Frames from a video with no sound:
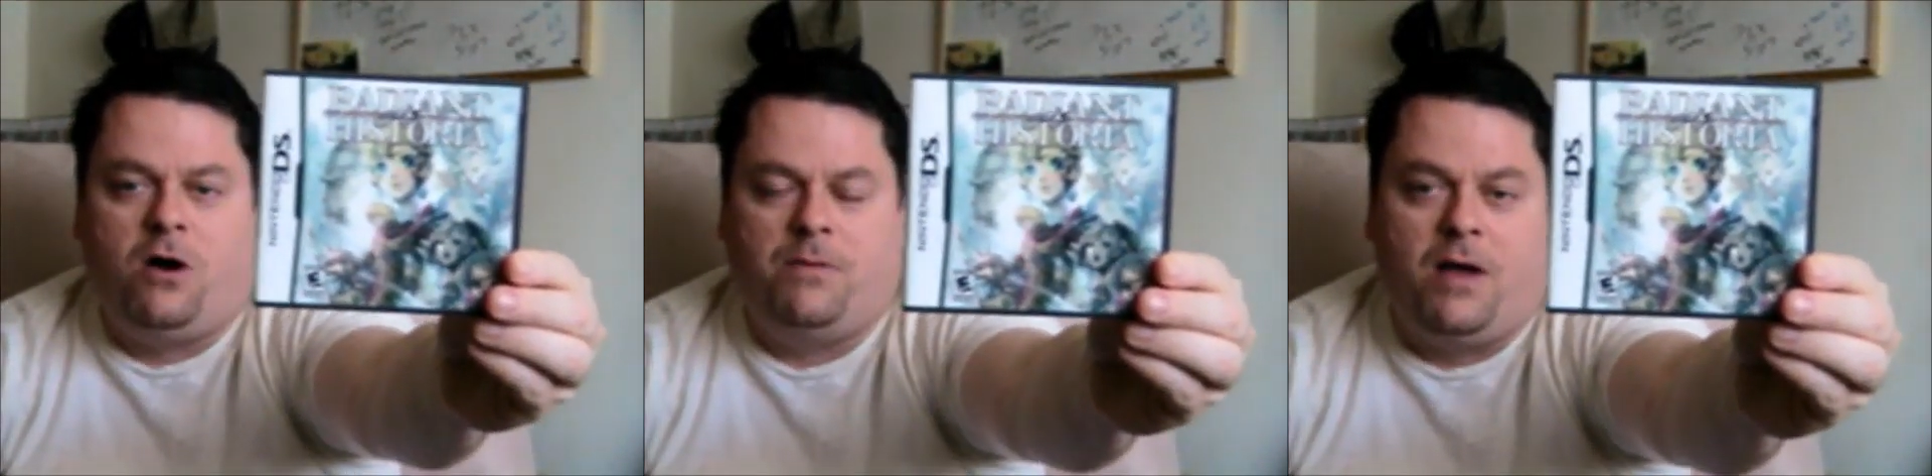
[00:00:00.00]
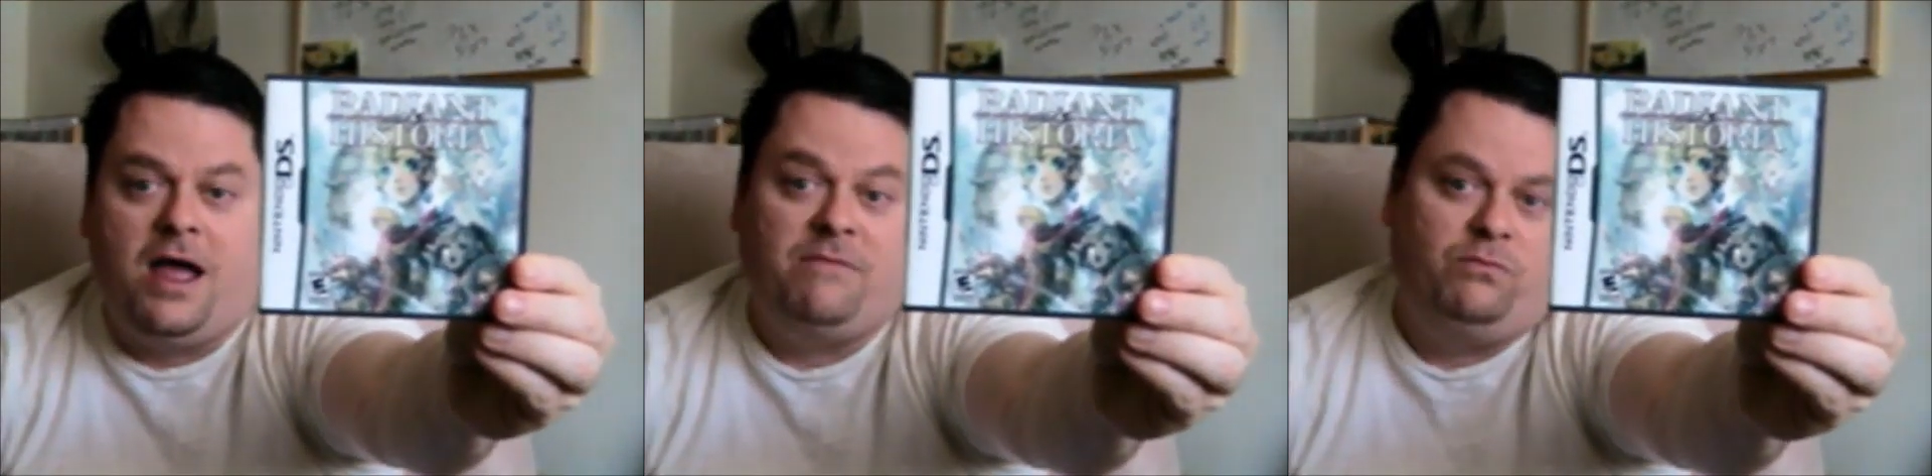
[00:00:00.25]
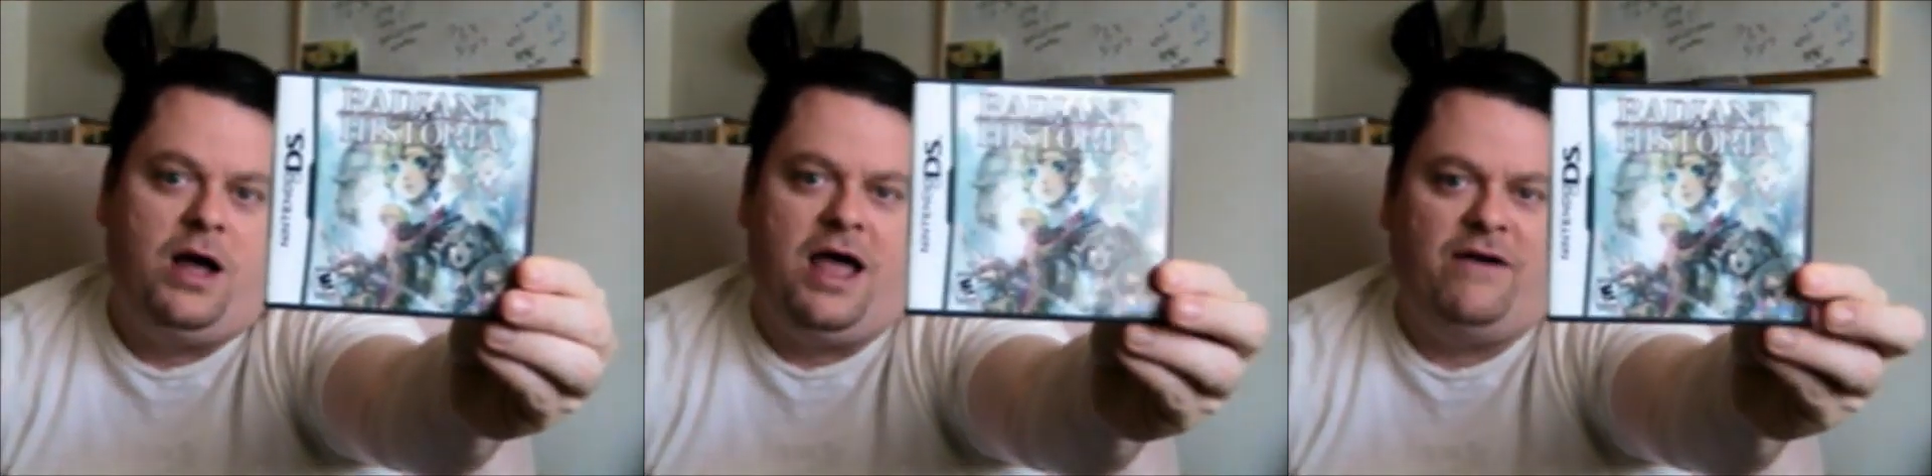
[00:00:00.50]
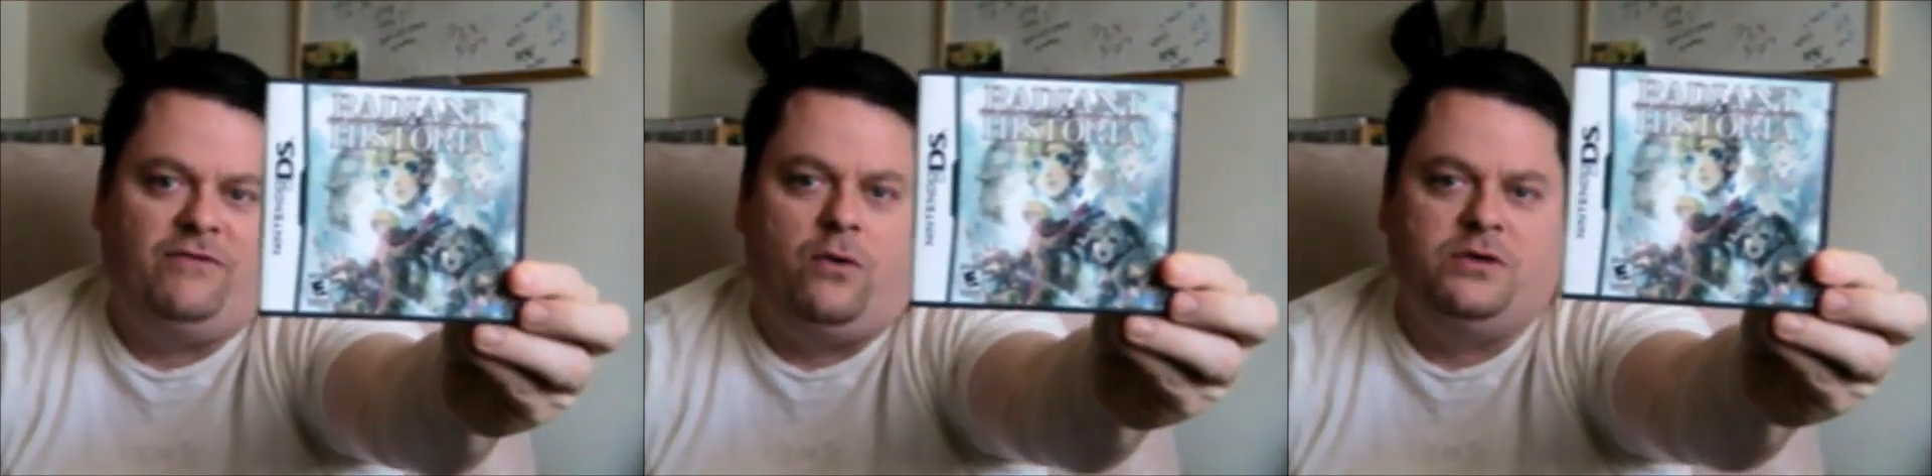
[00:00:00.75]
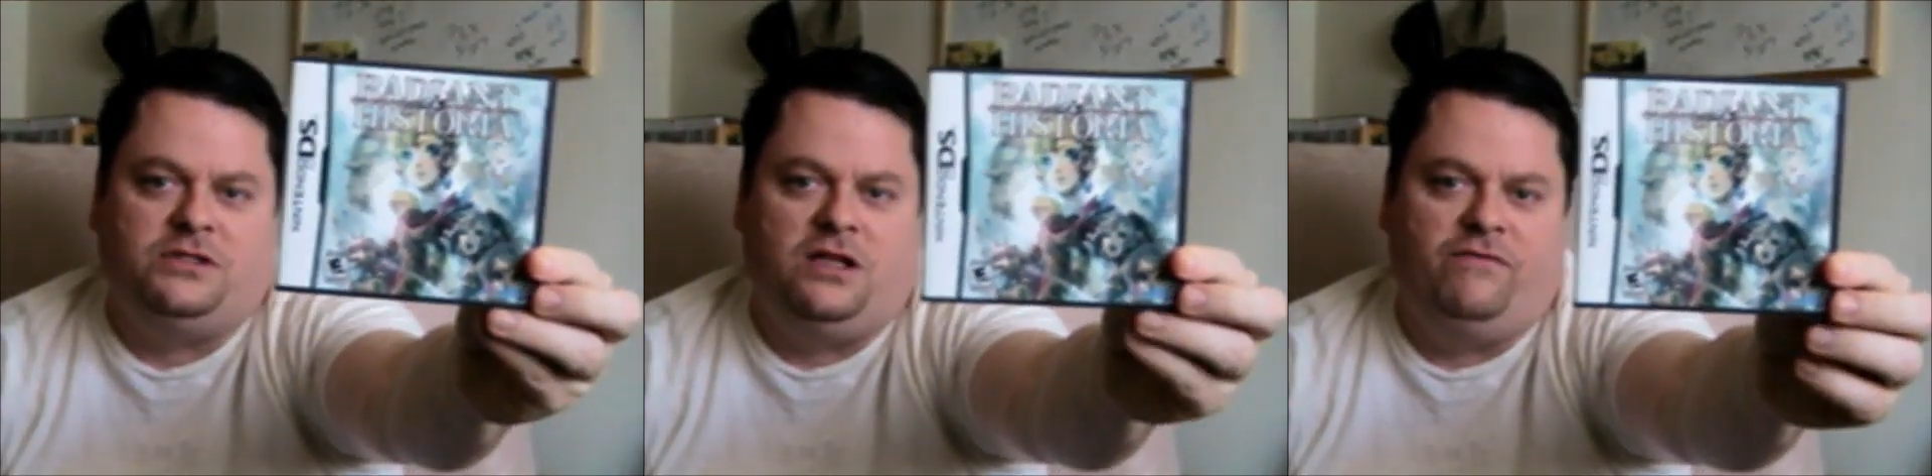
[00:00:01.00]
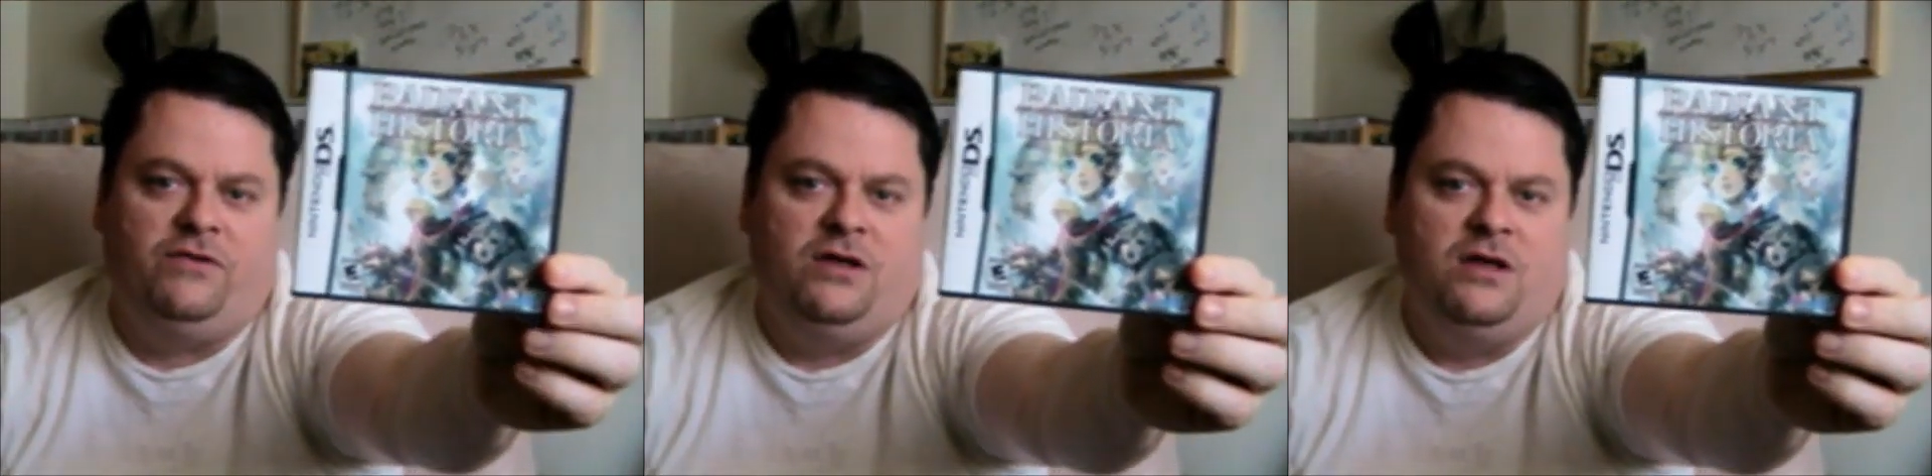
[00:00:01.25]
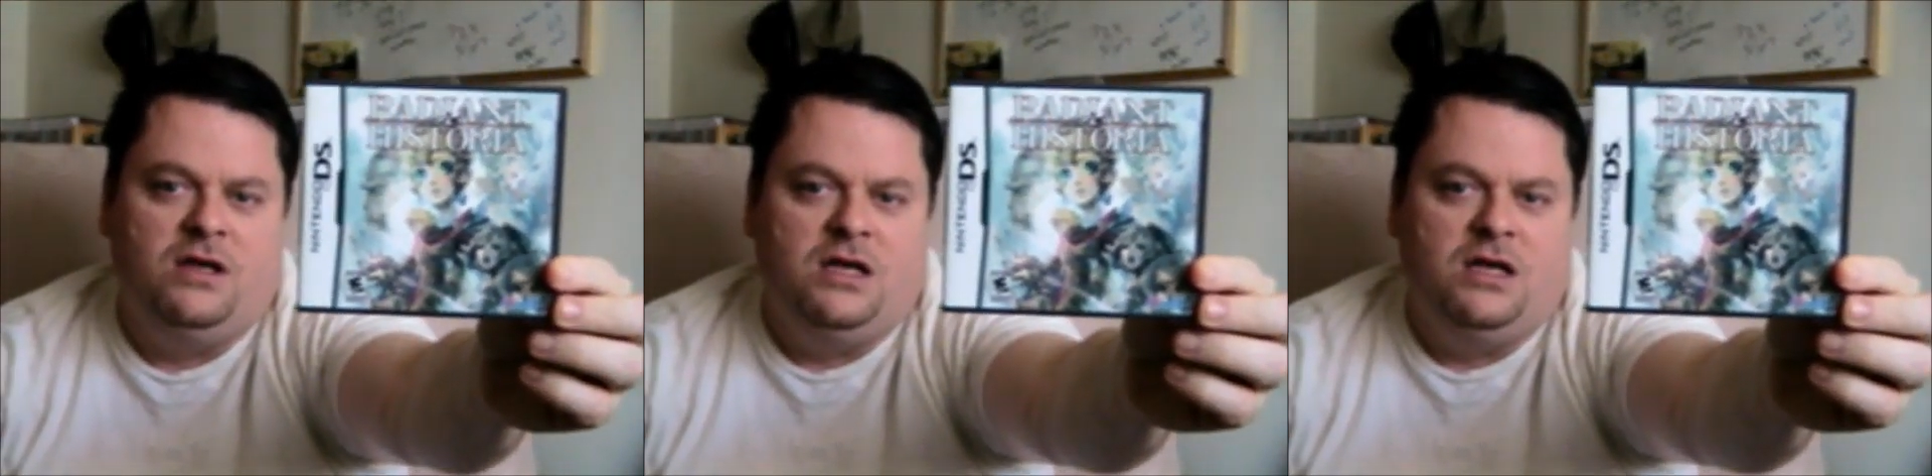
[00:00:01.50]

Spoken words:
Well, I haven't always loved,